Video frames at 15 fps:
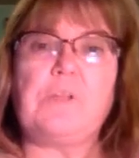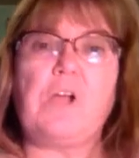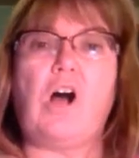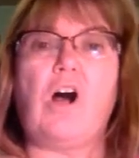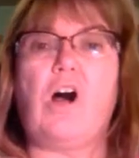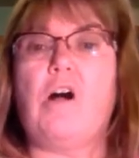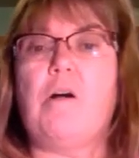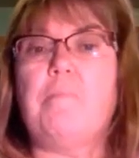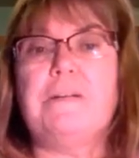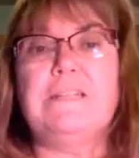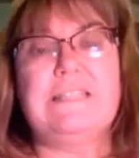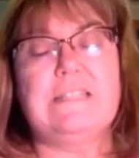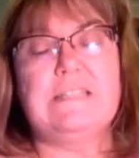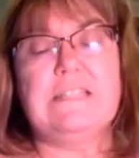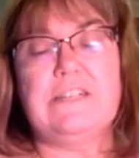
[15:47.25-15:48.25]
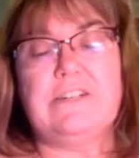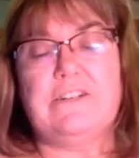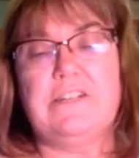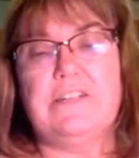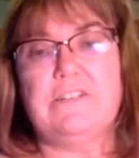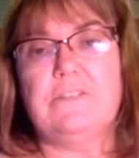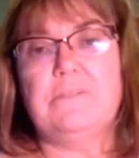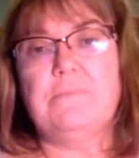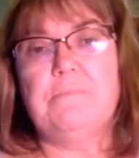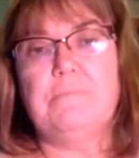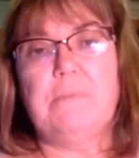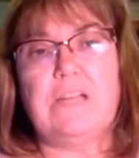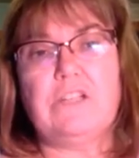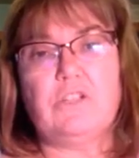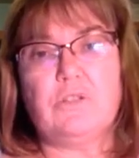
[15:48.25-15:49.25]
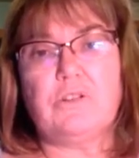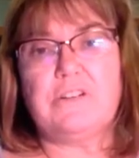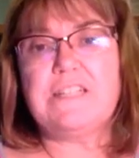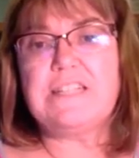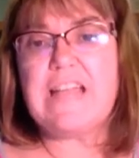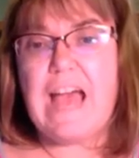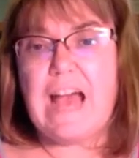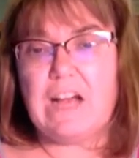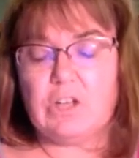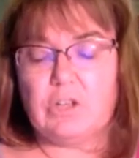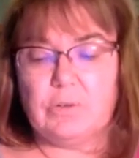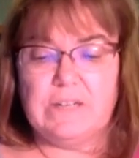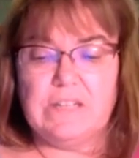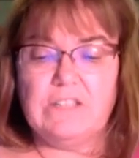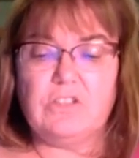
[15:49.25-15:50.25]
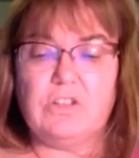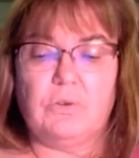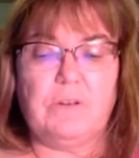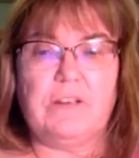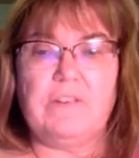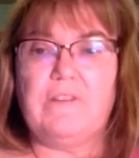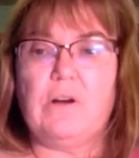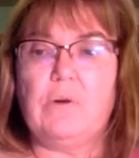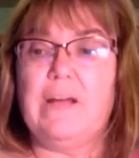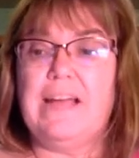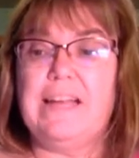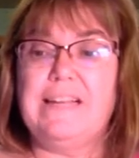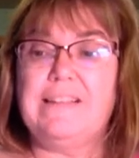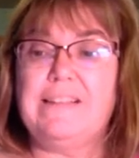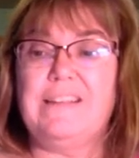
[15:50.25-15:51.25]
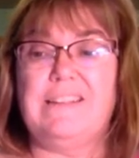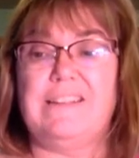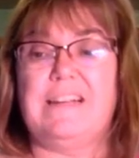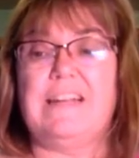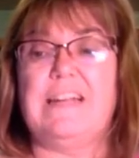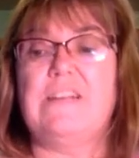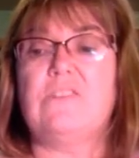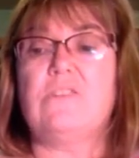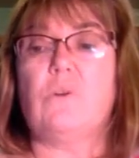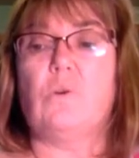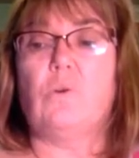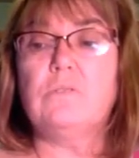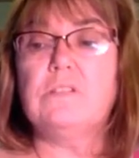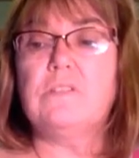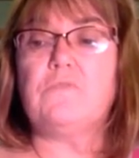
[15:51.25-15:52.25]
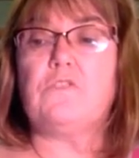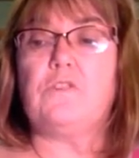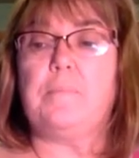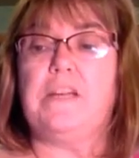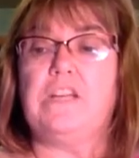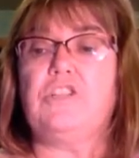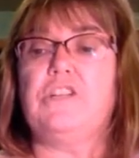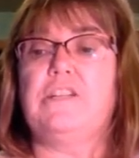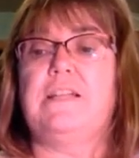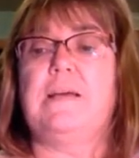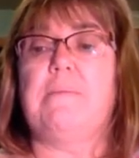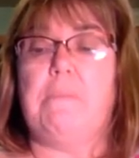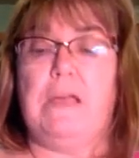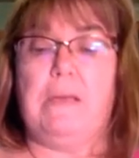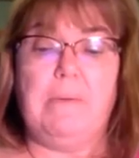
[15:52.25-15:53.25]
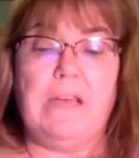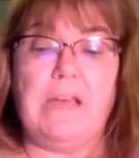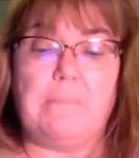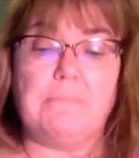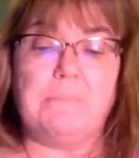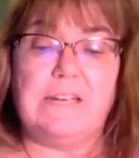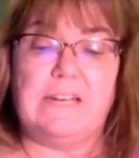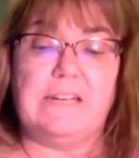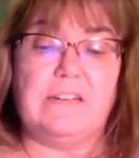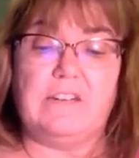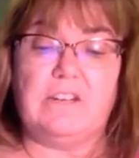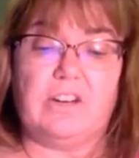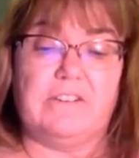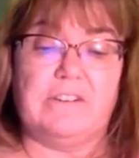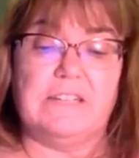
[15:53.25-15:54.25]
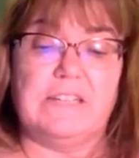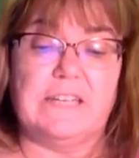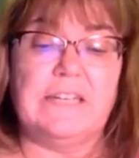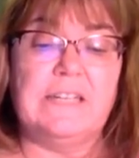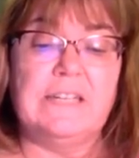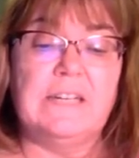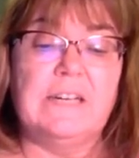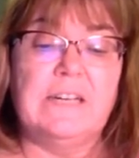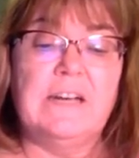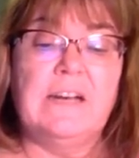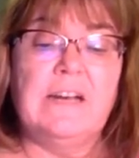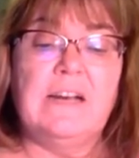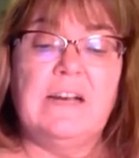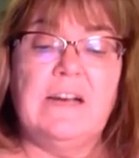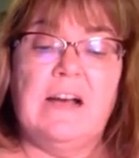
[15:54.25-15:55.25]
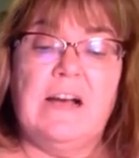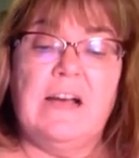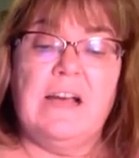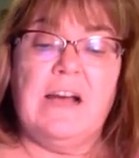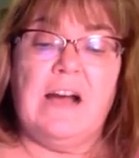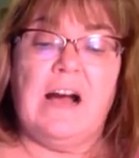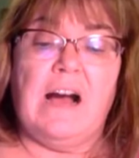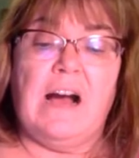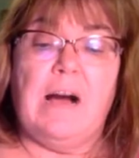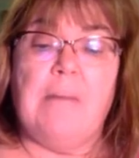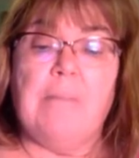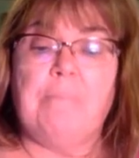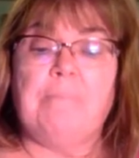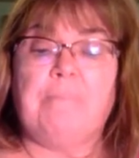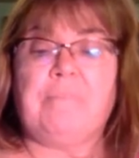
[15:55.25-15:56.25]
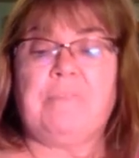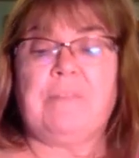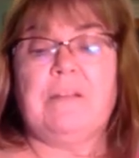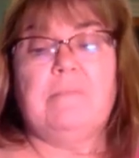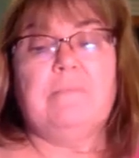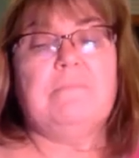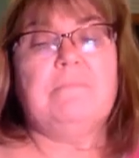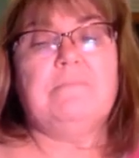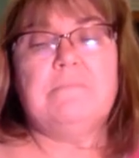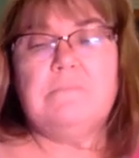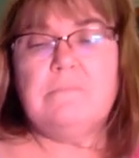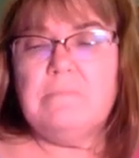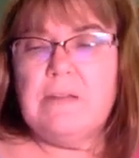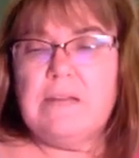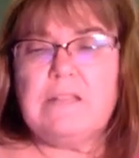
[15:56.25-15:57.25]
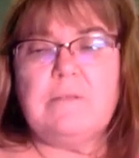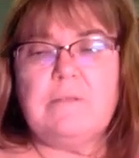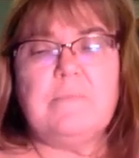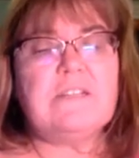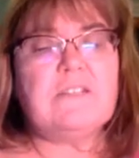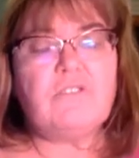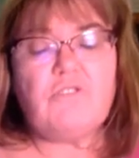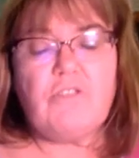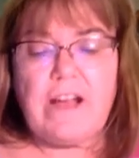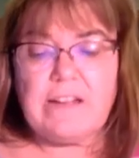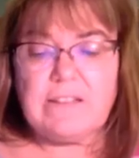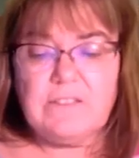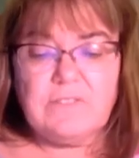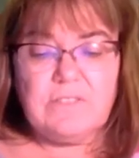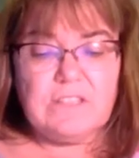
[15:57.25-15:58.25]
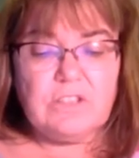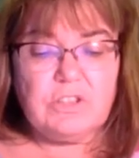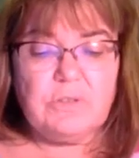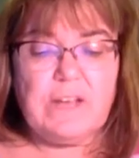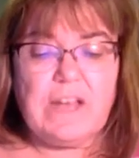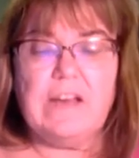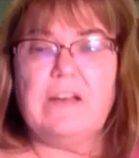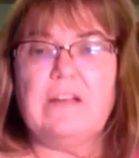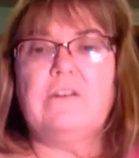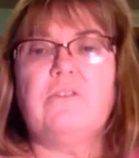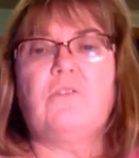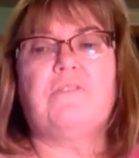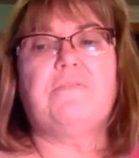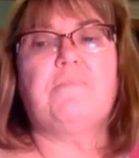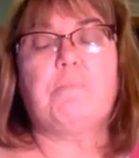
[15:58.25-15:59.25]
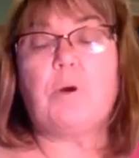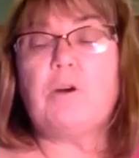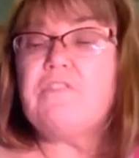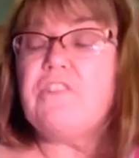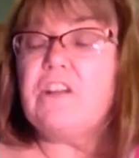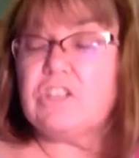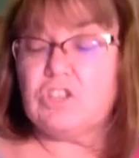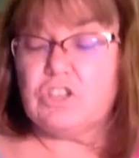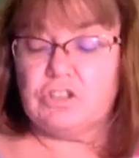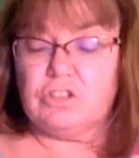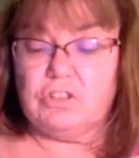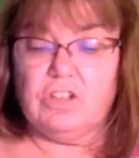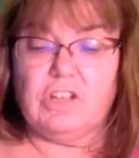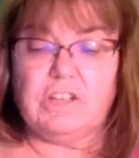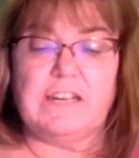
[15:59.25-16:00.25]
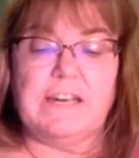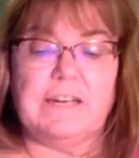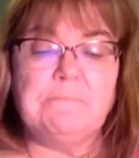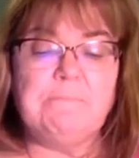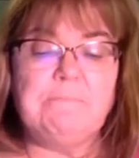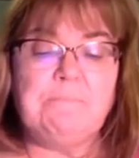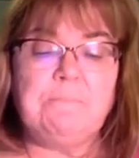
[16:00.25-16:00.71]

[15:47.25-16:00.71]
all material, make sure it's accurate. Don't give out anything that has old information that may be updated currently. Um, make them as attractive as you can or professional looking.